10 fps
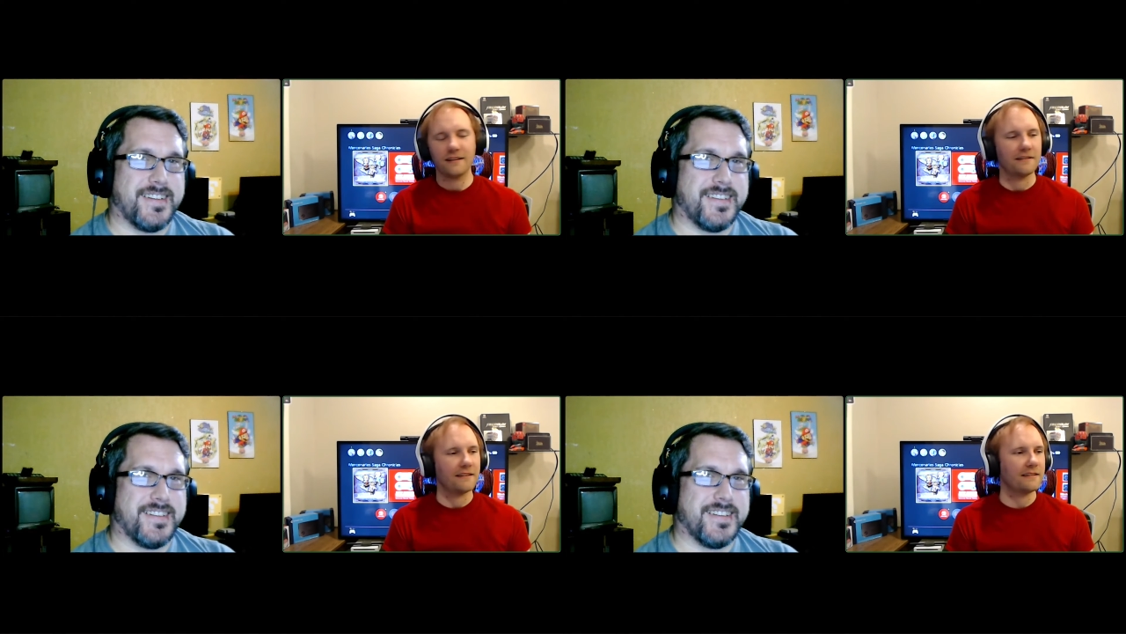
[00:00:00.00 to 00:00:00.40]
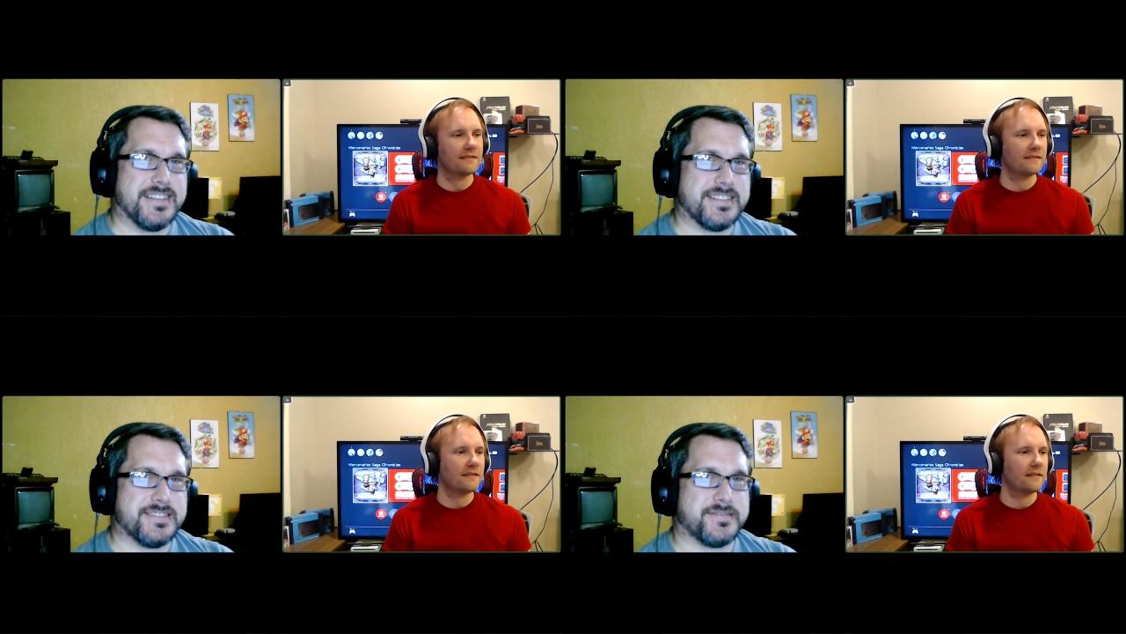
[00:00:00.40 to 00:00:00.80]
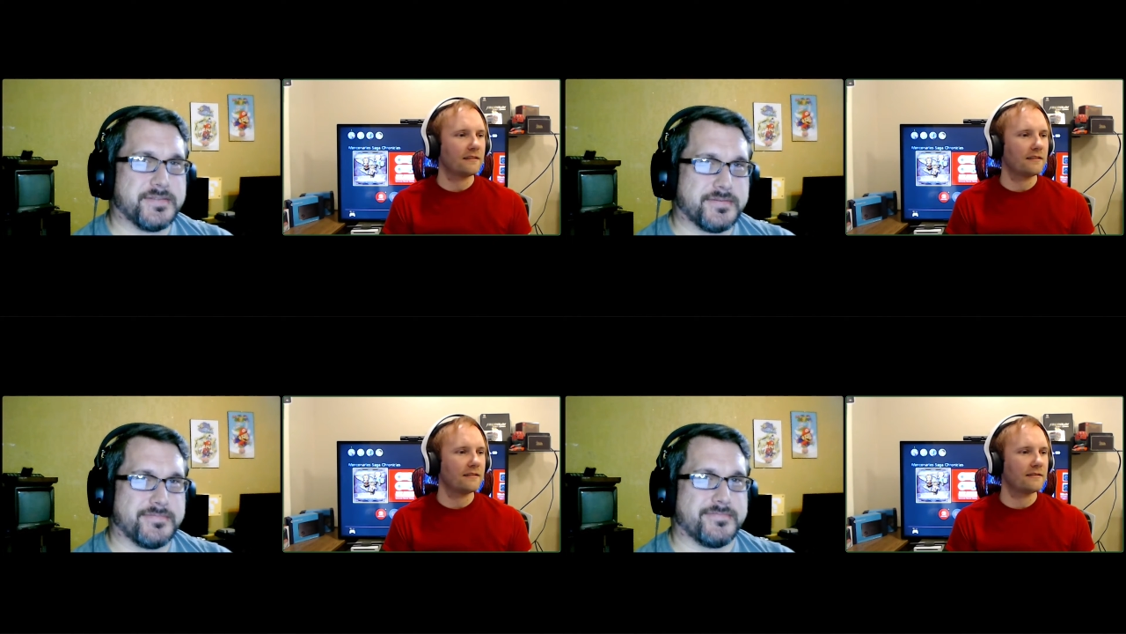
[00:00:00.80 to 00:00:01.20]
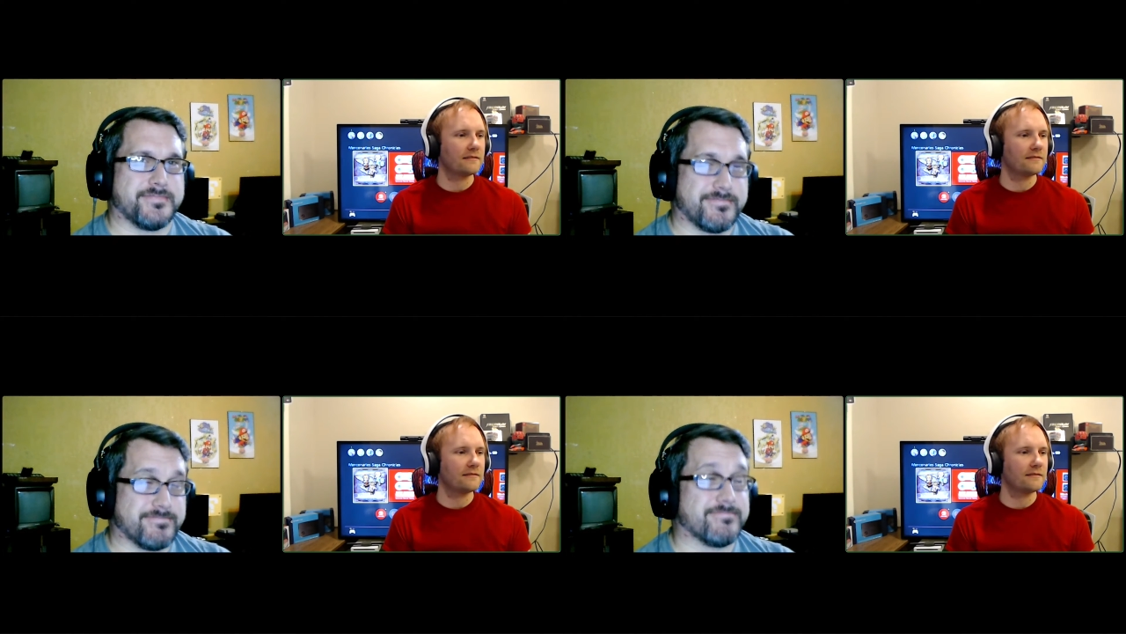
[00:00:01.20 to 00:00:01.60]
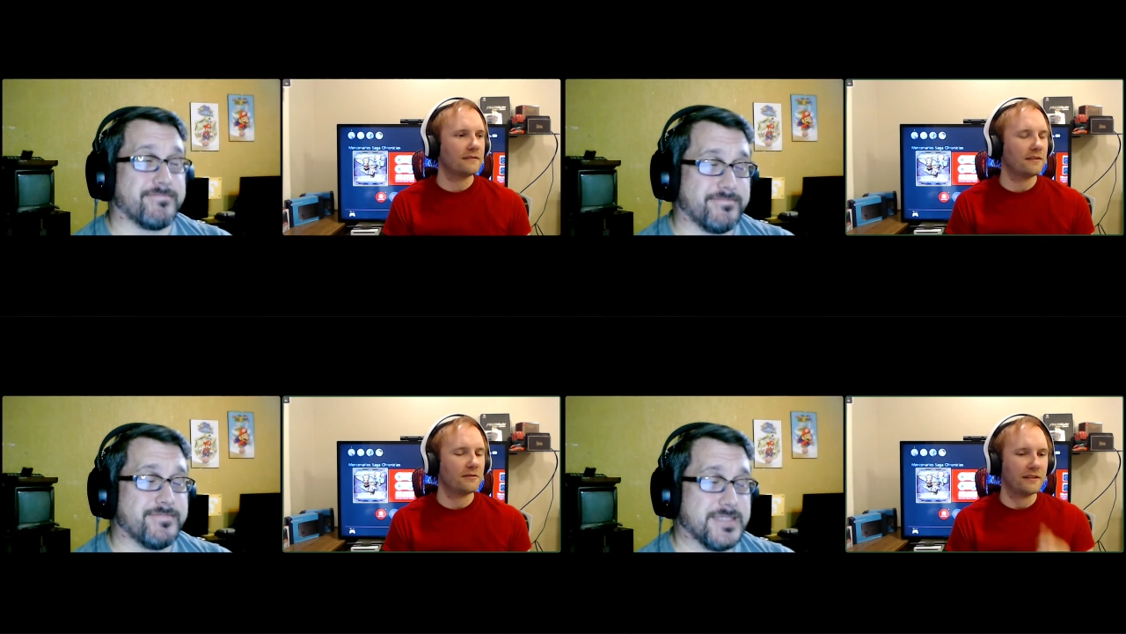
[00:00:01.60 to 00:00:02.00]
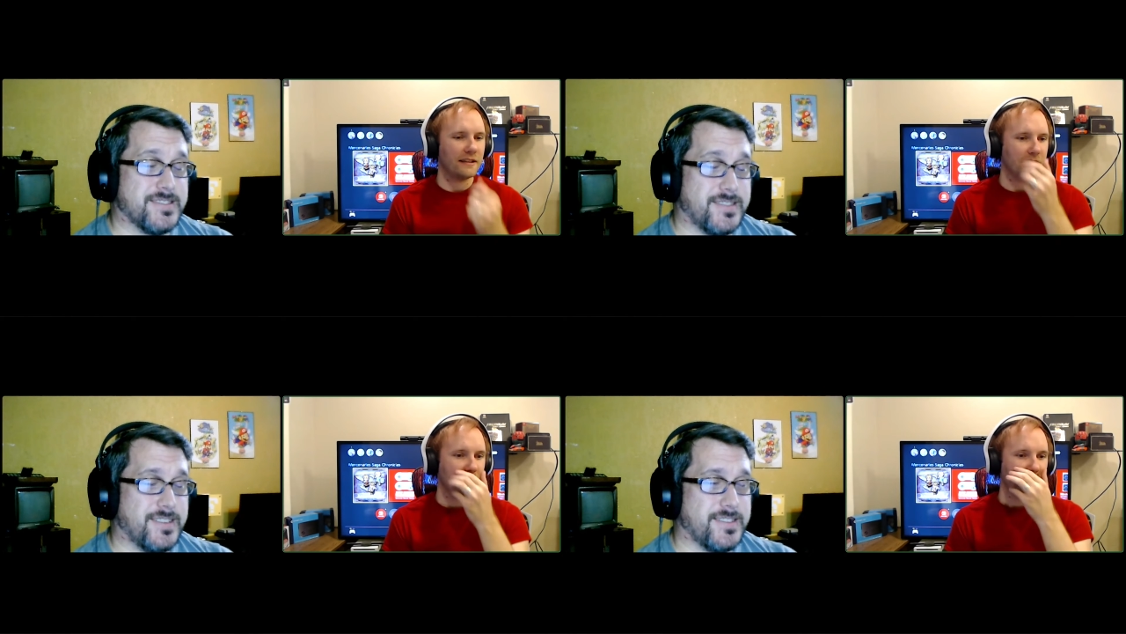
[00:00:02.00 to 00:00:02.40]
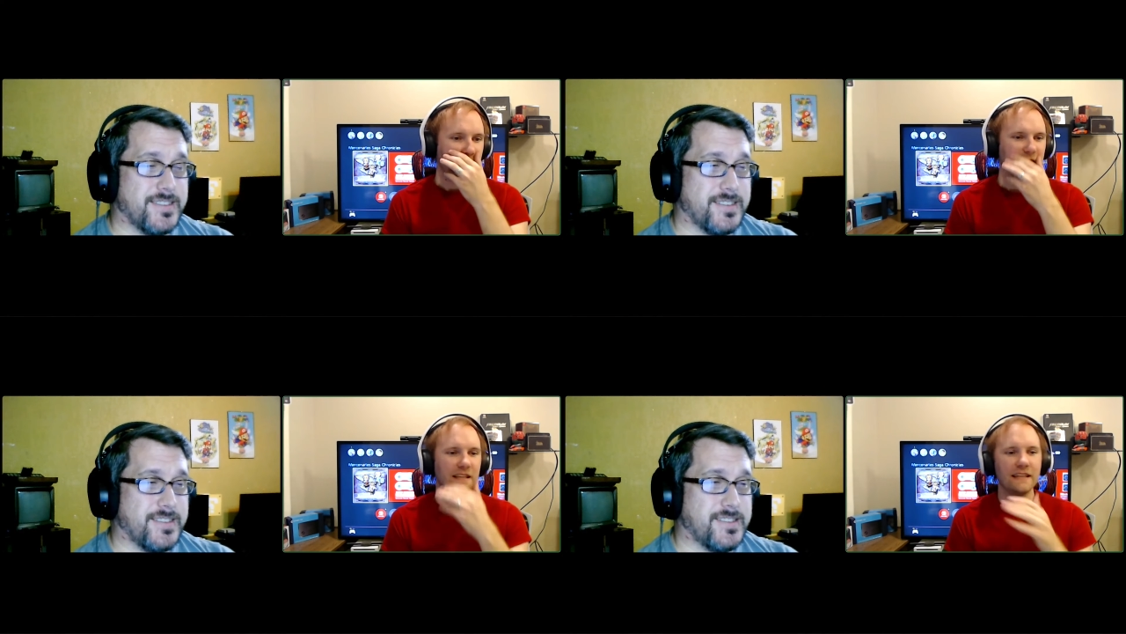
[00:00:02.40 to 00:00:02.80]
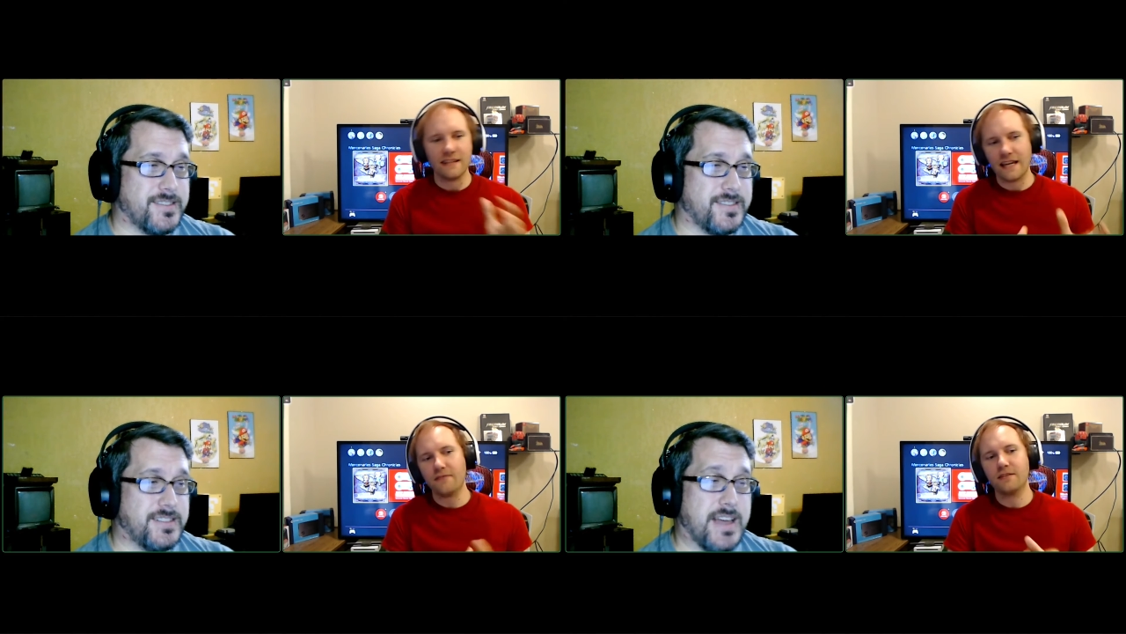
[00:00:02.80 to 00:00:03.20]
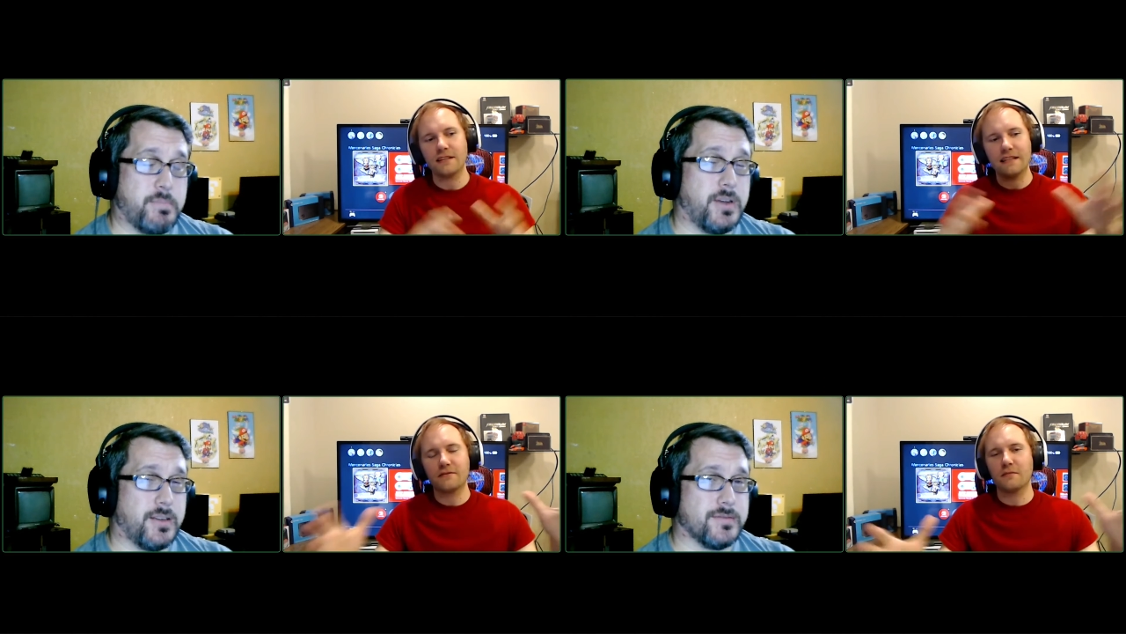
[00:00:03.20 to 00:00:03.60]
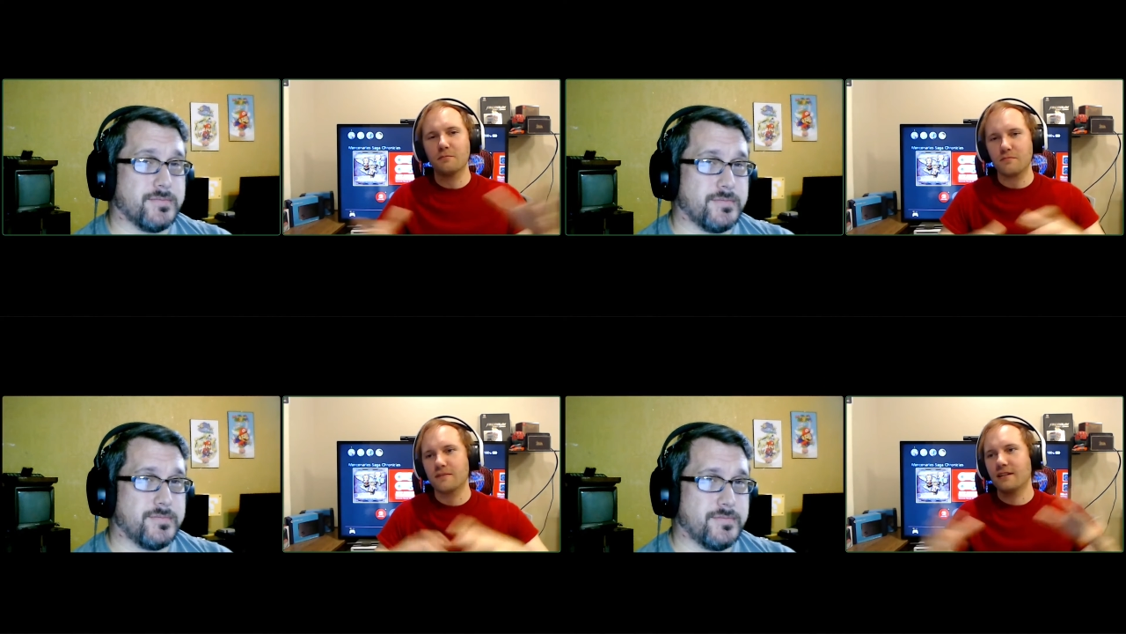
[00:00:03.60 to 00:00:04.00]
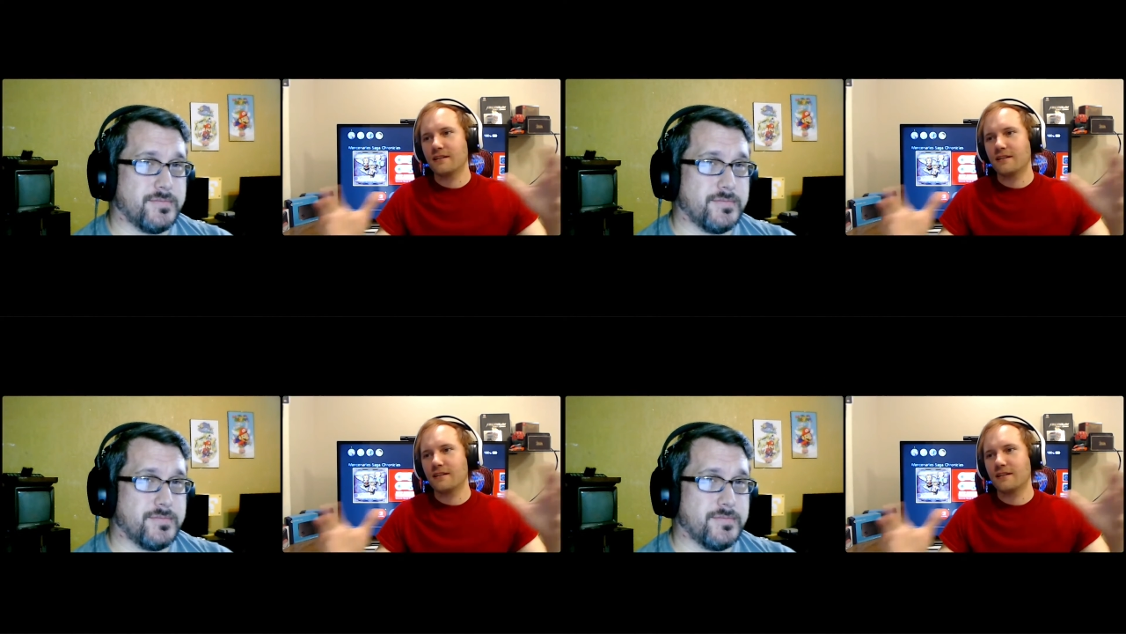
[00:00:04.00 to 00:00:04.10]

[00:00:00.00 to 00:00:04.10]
Speaker 1: Uh, that's uh, yeah, that they they, have happening. to give some.